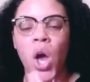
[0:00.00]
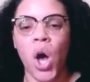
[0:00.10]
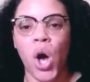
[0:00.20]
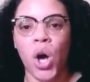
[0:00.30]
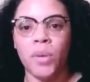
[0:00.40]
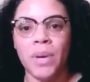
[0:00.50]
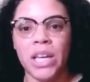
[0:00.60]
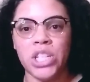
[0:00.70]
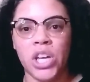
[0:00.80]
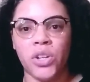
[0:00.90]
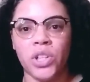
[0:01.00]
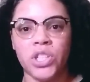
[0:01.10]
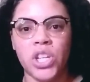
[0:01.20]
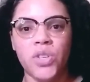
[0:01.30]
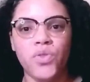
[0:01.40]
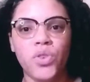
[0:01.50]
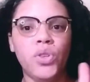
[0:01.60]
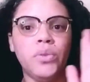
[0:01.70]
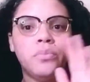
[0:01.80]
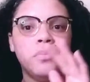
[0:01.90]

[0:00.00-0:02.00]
on my channel in general.